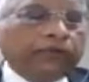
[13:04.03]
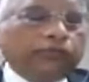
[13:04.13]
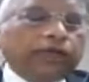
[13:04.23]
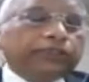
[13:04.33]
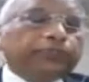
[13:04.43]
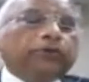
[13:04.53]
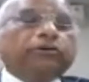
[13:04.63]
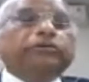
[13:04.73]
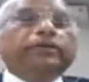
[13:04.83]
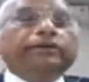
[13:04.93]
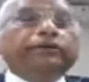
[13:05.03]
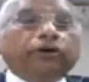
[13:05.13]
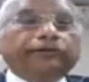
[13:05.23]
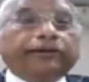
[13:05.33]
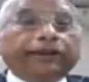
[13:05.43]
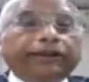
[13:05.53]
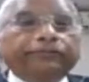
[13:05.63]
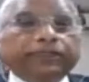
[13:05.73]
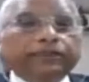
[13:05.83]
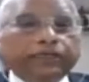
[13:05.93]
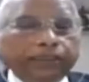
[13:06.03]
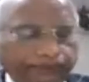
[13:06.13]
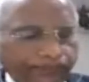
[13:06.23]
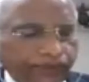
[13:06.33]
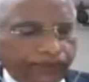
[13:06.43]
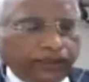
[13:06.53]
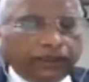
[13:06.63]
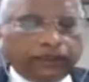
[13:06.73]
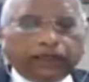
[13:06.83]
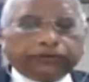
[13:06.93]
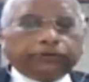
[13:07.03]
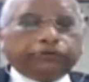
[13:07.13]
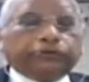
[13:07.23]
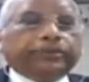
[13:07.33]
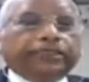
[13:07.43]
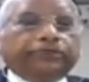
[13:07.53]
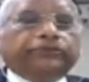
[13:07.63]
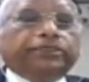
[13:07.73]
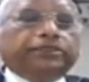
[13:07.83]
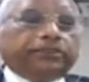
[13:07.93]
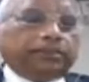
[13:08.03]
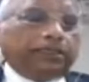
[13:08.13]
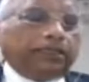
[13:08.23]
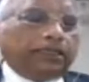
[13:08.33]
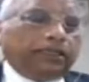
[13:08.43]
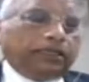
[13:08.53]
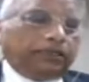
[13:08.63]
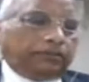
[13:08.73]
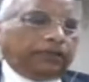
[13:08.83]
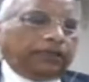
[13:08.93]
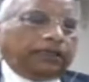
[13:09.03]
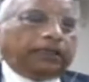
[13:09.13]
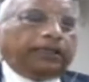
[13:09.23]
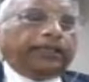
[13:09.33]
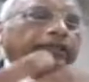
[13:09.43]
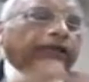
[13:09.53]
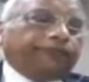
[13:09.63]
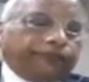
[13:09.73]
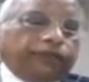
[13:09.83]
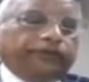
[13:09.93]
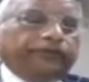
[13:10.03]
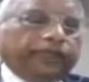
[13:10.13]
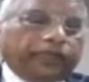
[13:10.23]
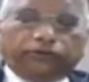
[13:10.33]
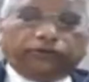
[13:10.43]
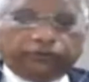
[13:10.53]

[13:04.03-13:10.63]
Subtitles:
was probably not ready with the situation which as of today we are going